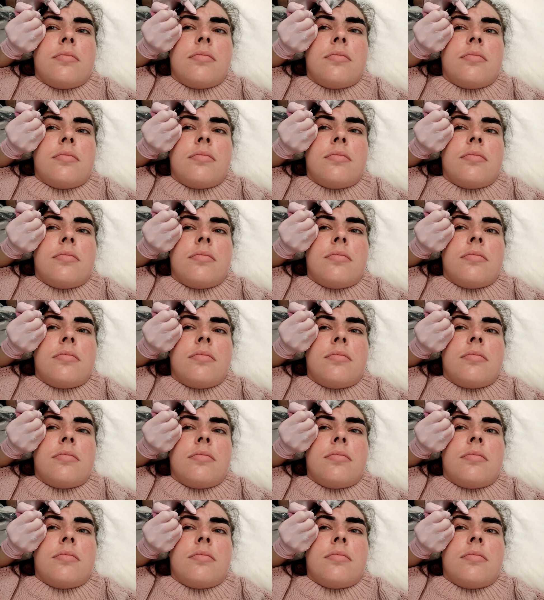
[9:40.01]

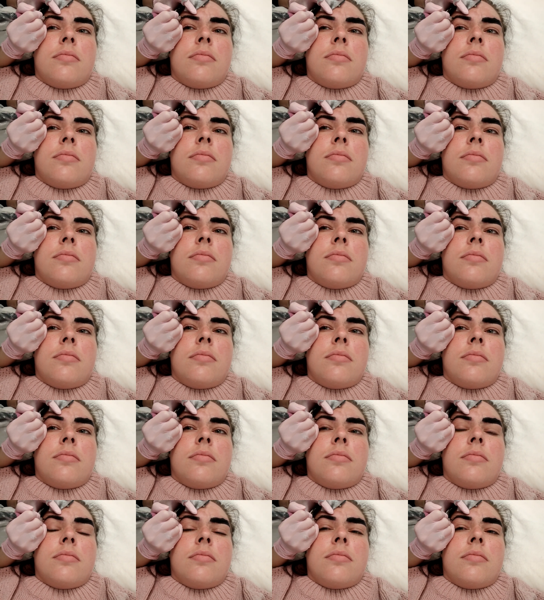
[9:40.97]

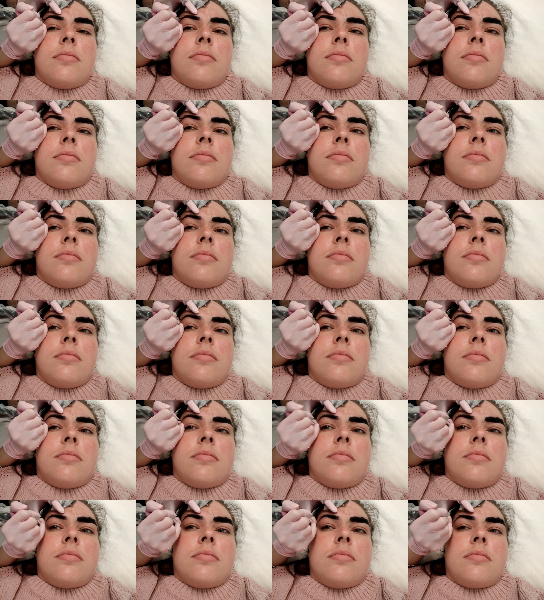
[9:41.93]

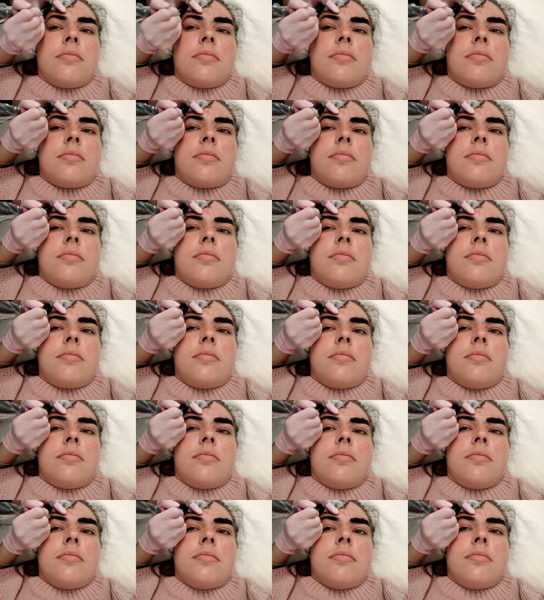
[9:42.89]

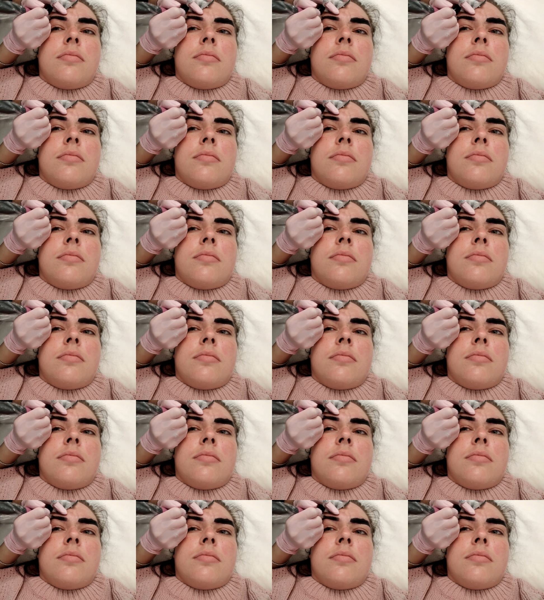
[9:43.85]
(no one is talking)